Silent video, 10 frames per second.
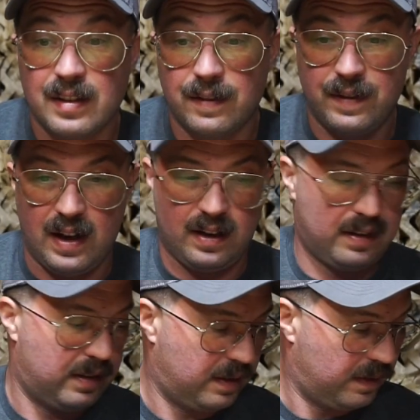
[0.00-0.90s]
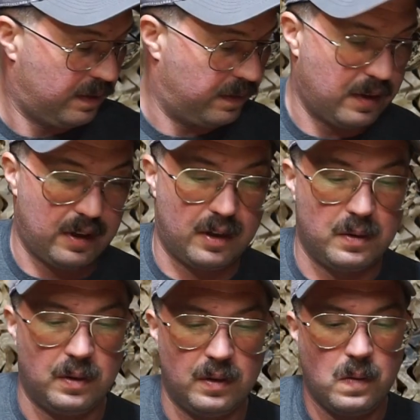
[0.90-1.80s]
effects. Very
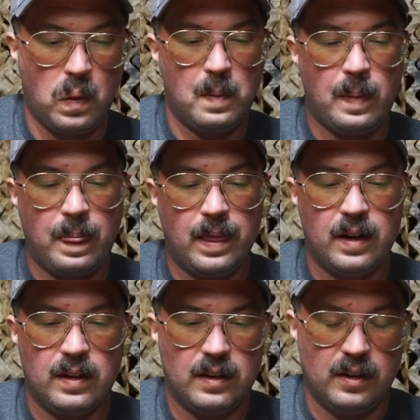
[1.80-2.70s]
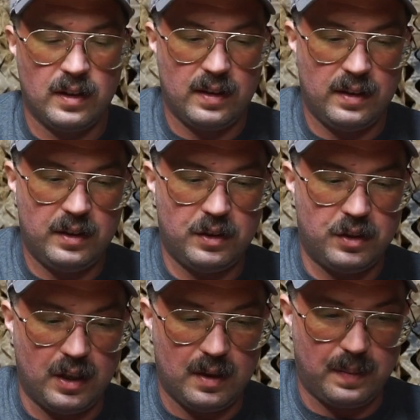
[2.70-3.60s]
cool. Look at these
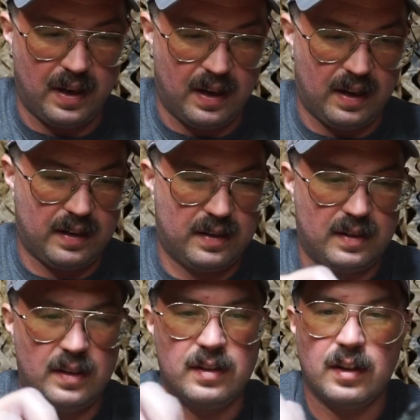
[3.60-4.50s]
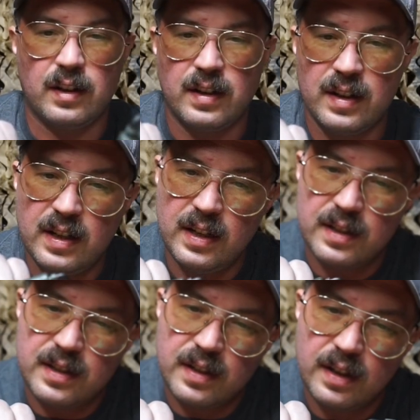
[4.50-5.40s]
jetpacks. These are
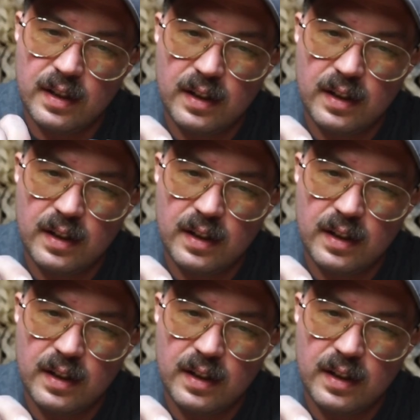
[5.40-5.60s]
neat.